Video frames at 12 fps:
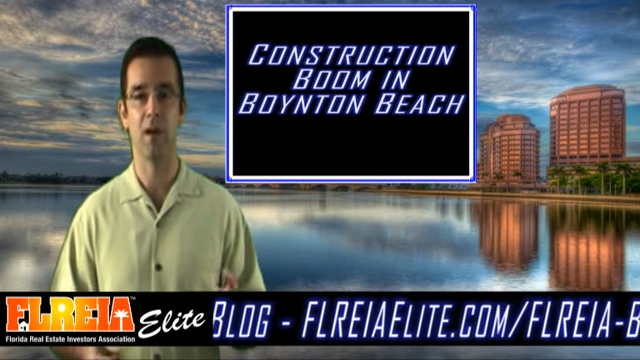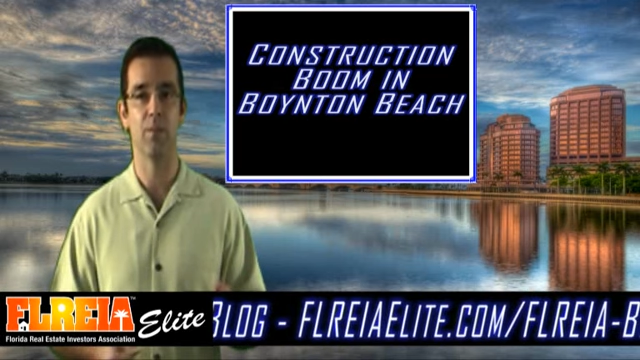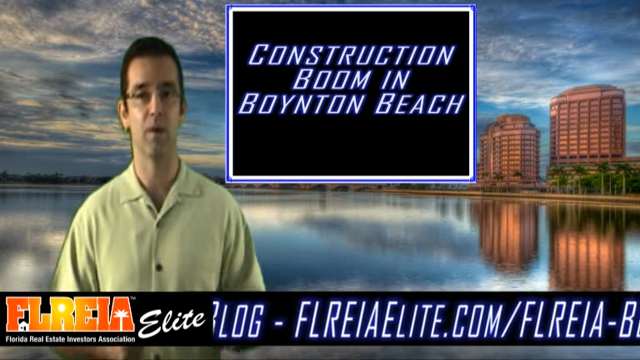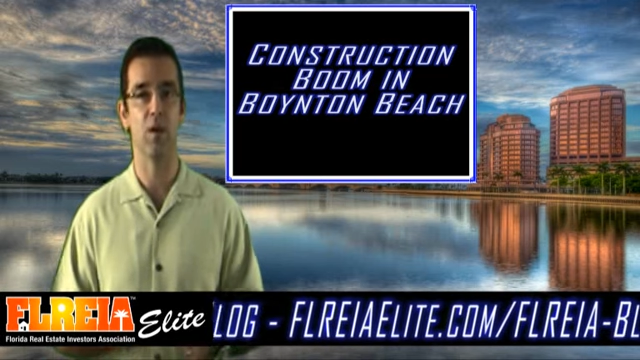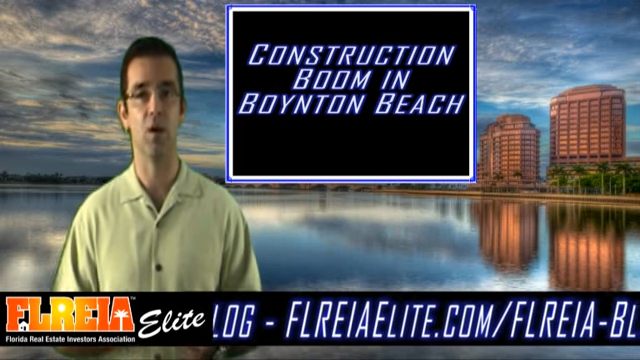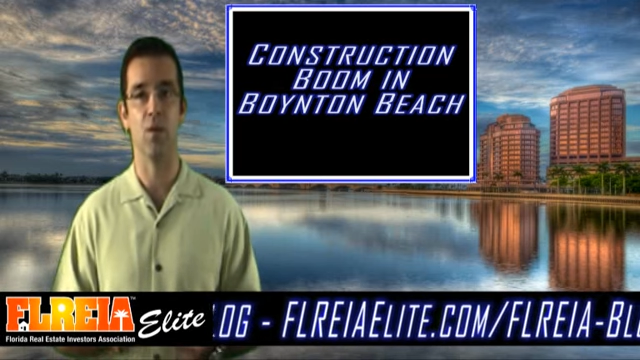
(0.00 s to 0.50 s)

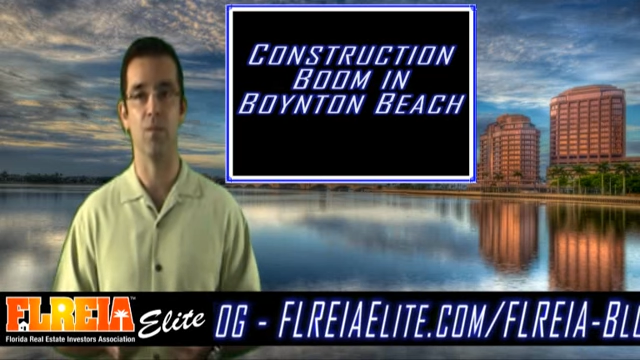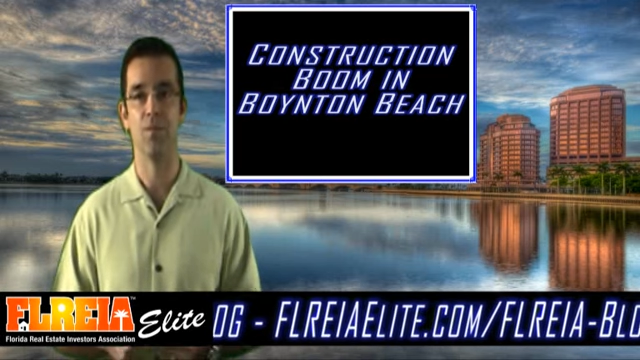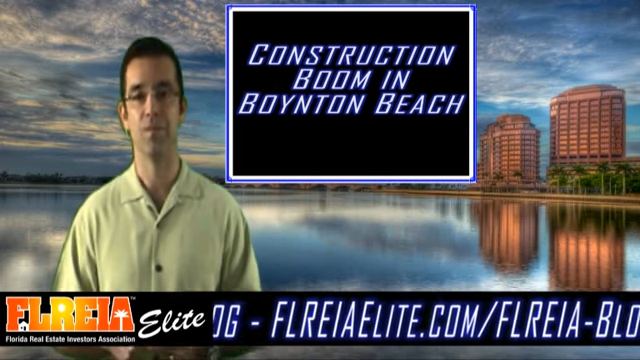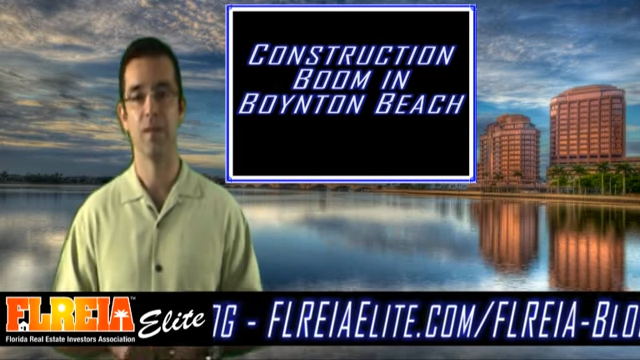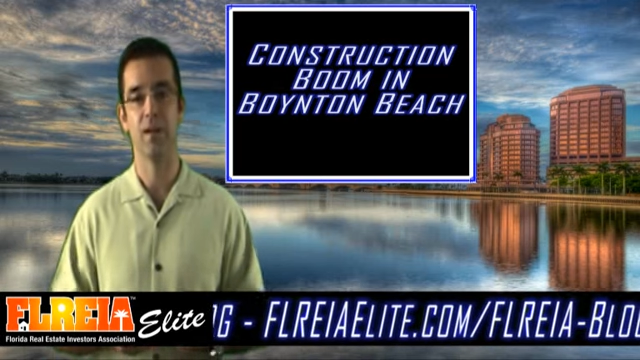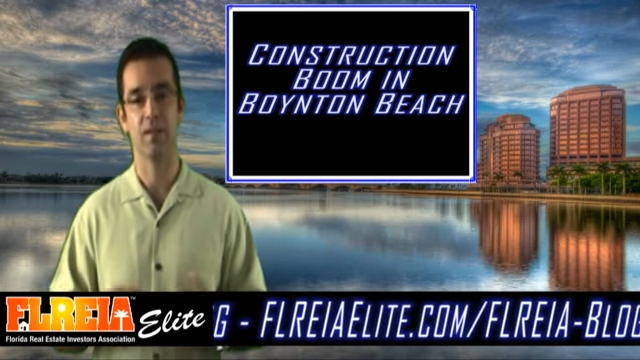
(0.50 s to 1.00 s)
up and go
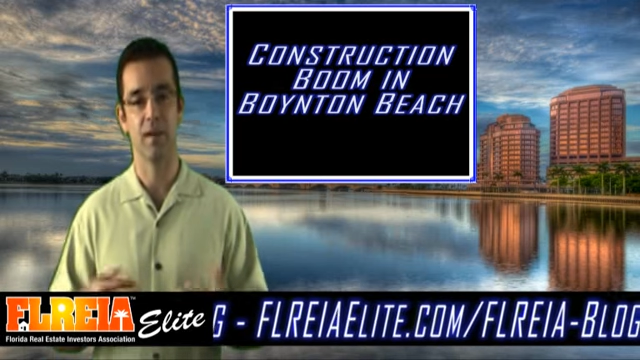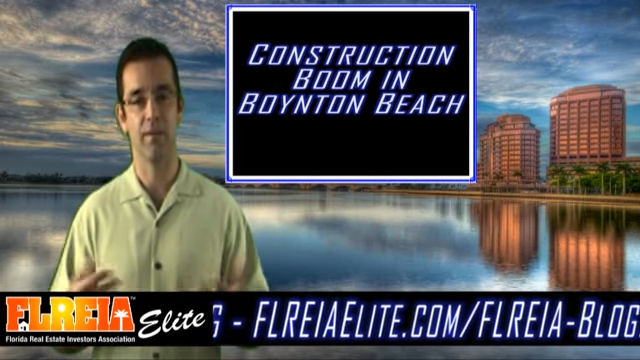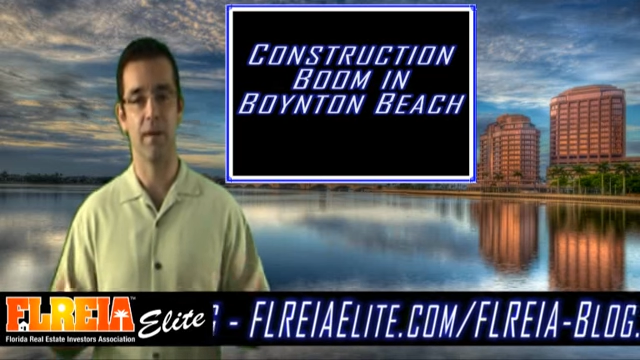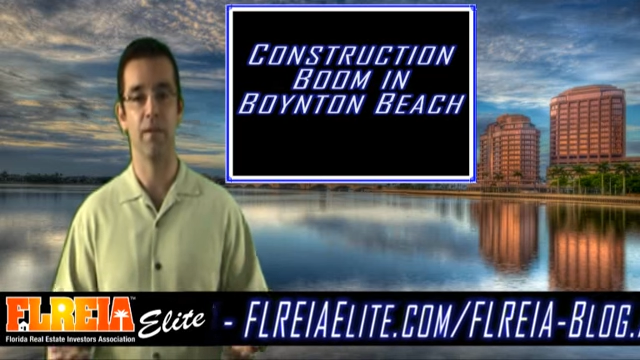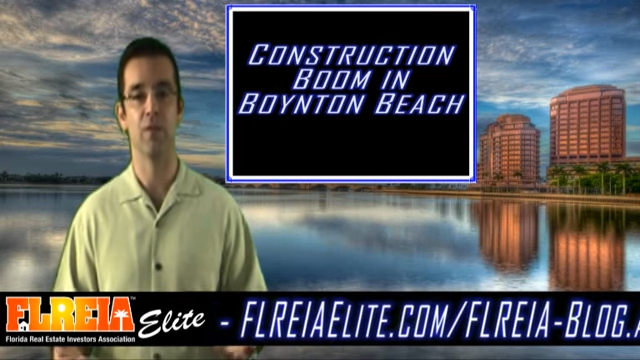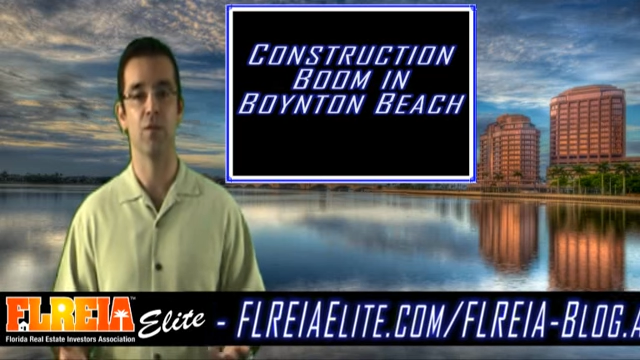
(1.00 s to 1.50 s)
instead
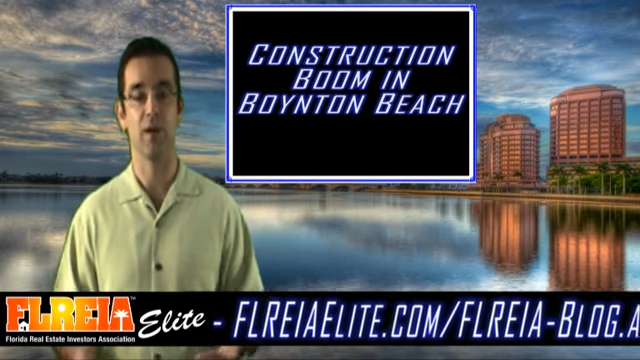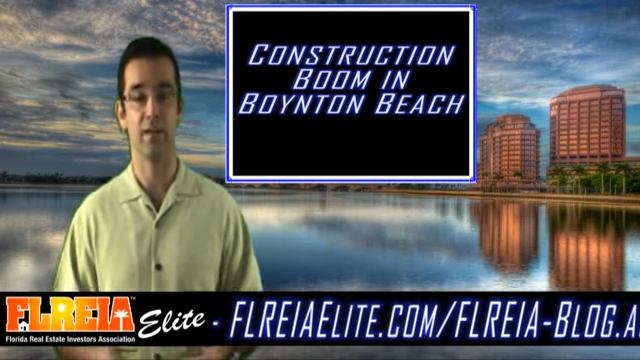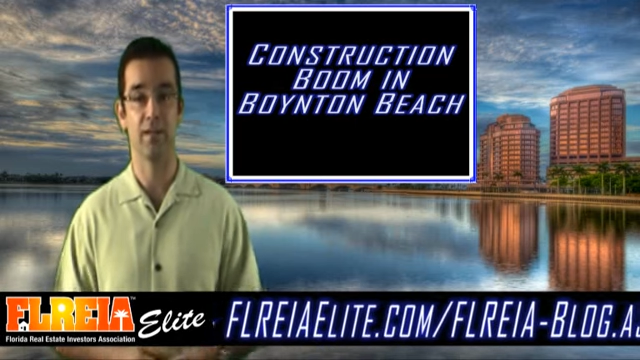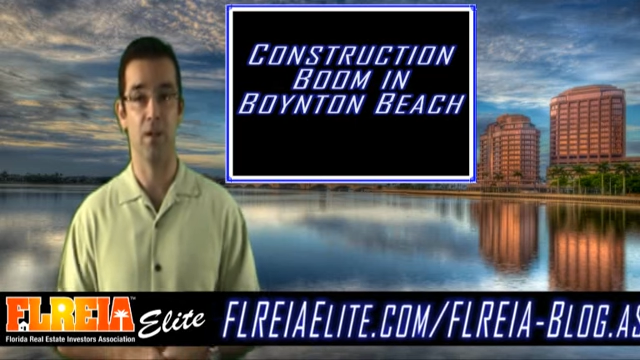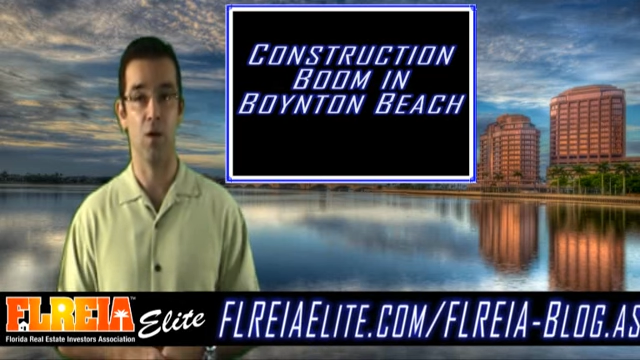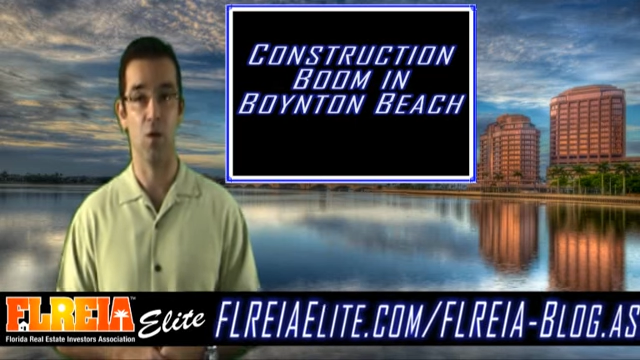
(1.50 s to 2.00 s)
of having to try
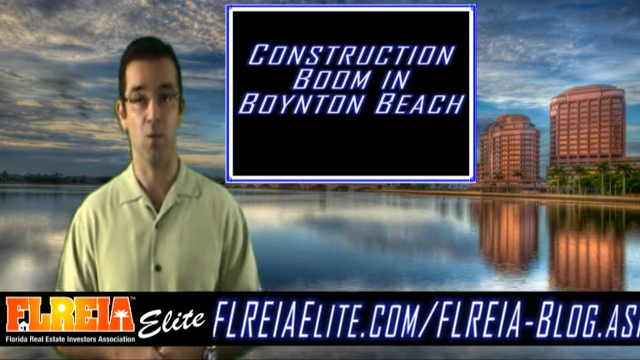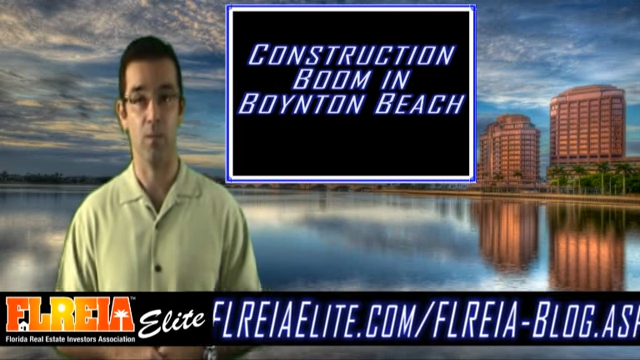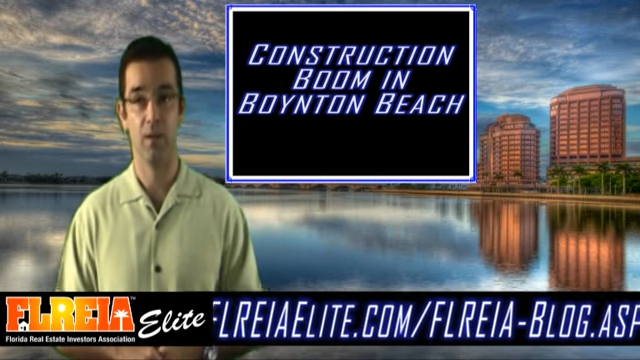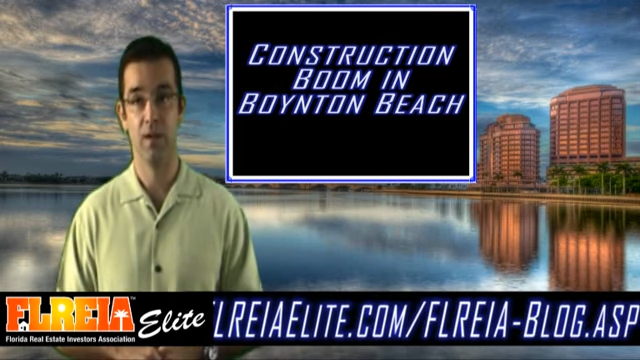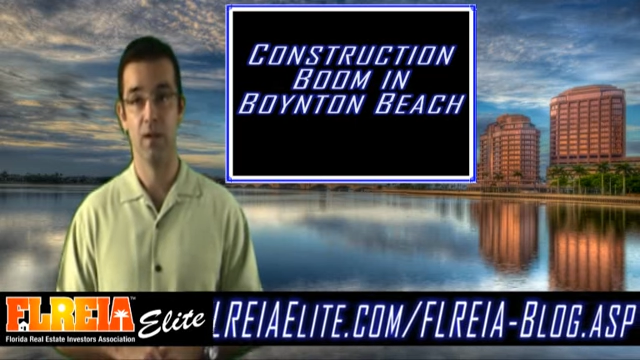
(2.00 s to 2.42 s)
to sell a home.